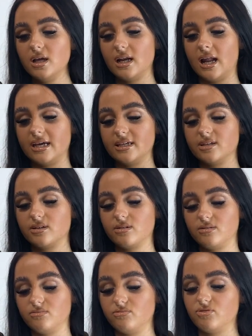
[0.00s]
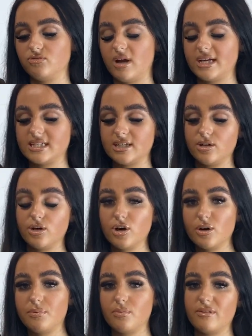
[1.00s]
like you could dress it
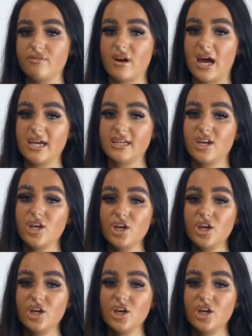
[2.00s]
up with like